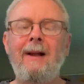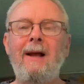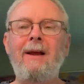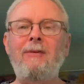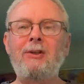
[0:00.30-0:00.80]

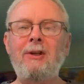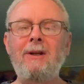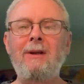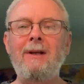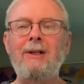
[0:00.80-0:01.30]
Hey,
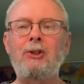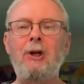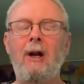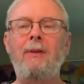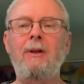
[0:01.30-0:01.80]
VC, it's
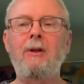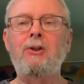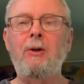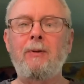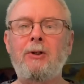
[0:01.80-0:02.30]
Jonathan, your
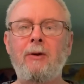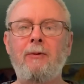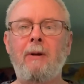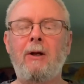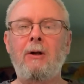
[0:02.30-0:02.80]
cheap and
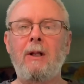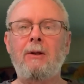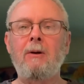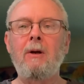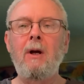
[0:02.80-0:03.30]
cheerful record
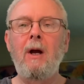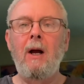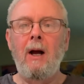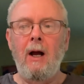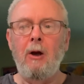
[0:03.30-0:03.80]
collector.
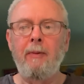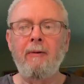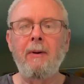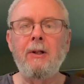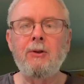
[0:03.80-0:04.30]
I hope
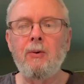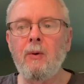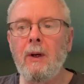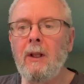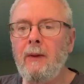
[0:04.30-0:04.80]
everybody's
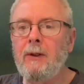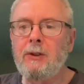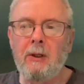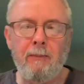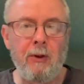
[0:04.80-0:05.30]
doing well on
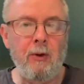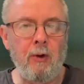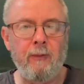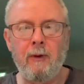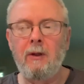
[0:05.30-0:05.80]
this
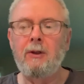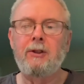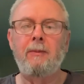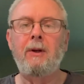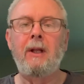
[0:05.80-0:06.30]
beautiful
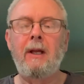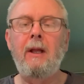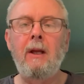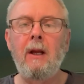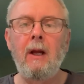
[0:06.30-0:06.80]
summer day.